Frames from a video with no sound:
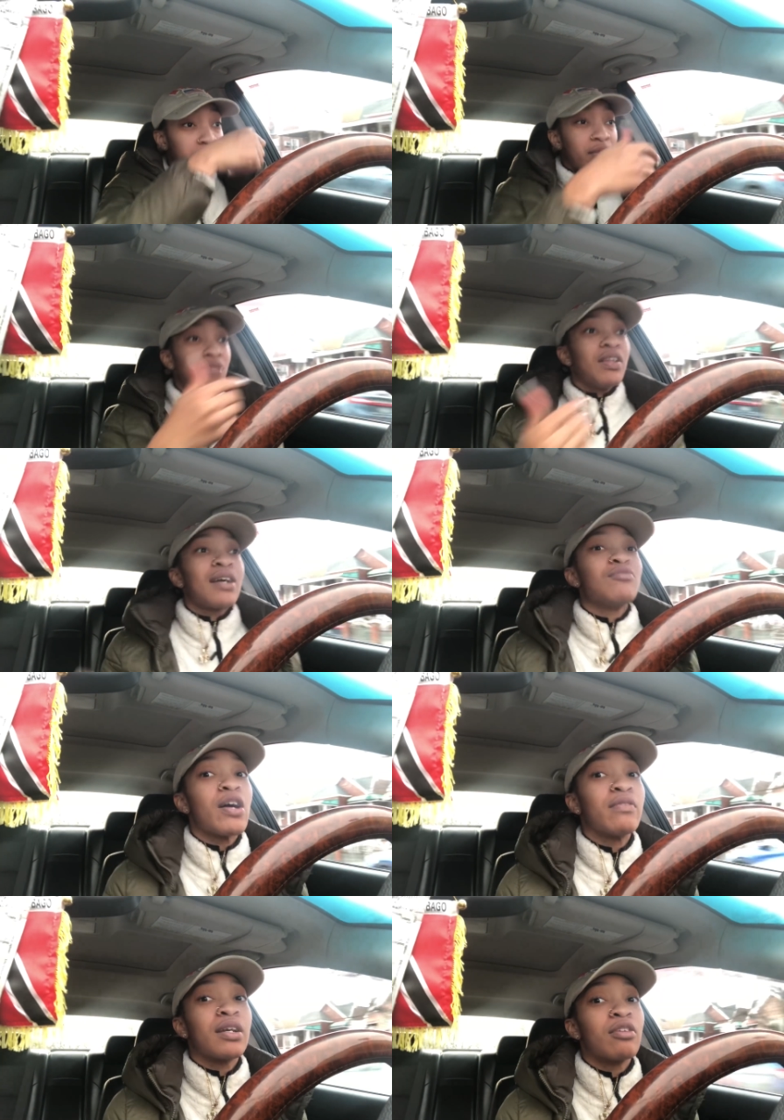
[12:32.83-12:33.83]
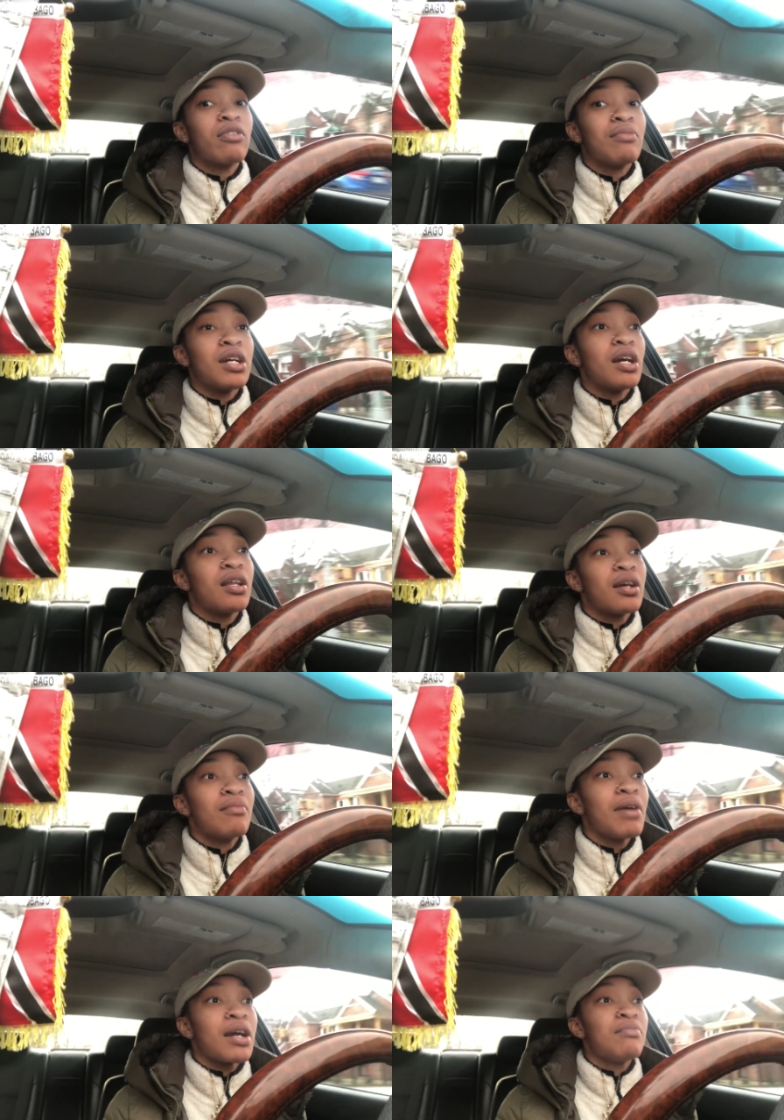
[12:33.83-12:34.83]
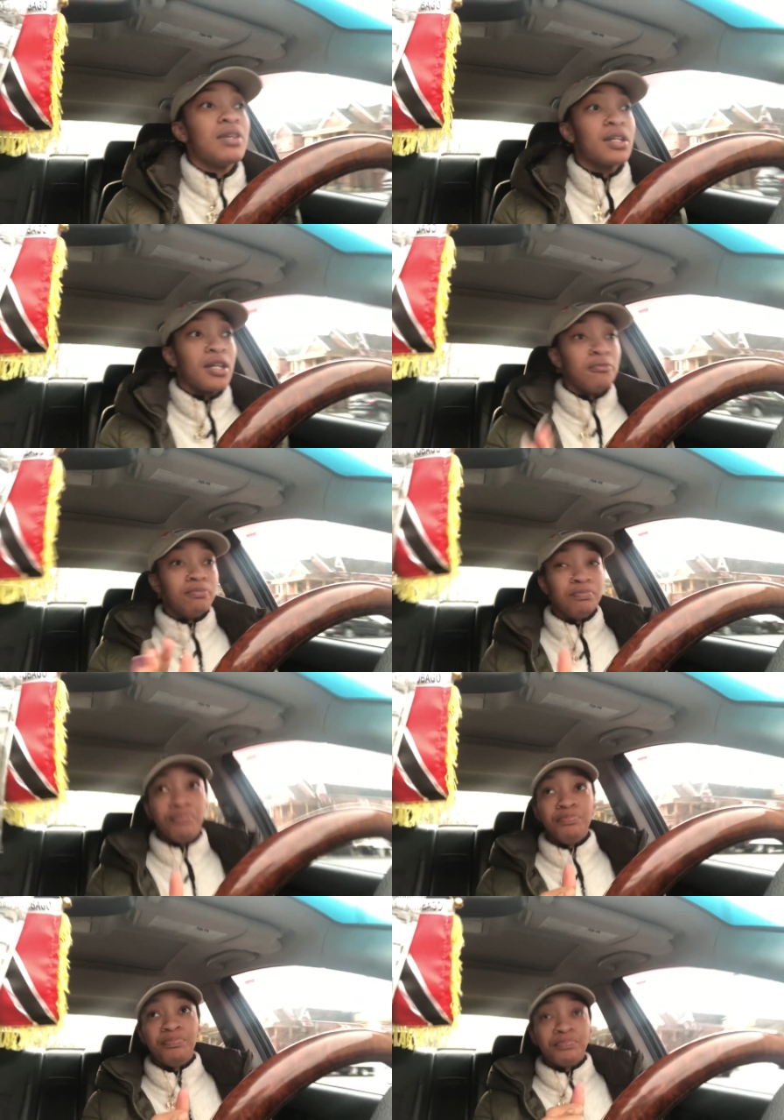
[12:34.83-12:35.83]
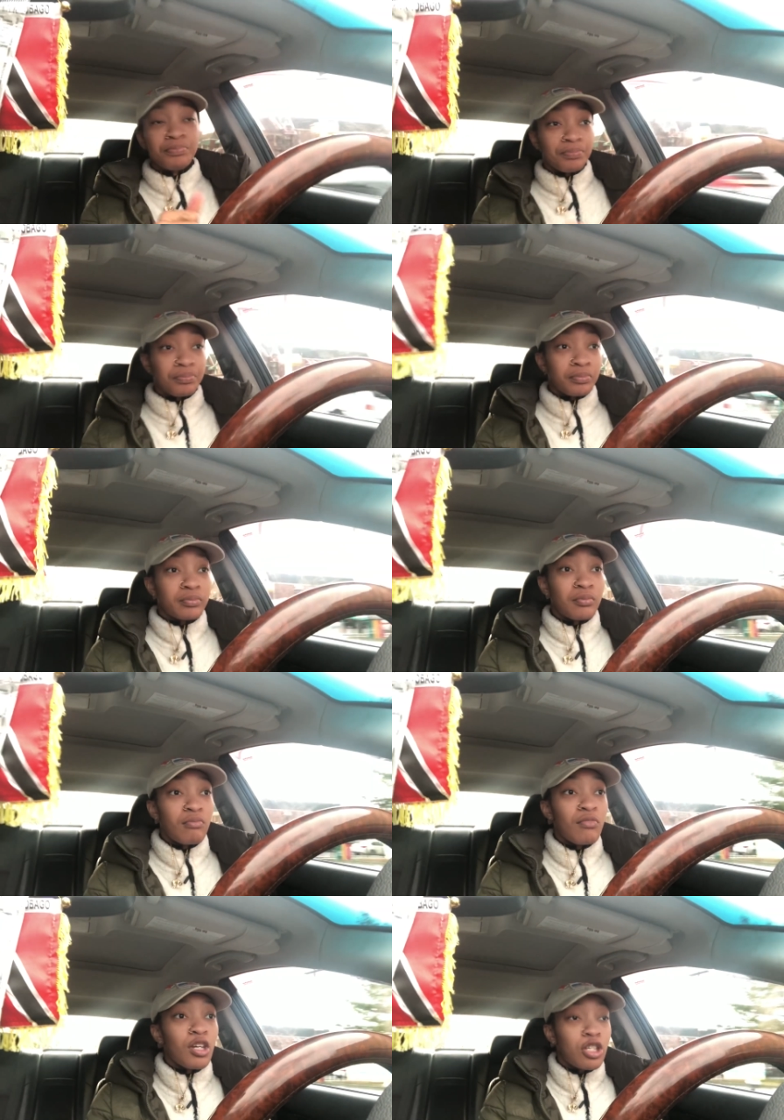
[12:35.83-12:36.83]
I feel like I'm driving like a grandma, y'all. Like I'm back up here again.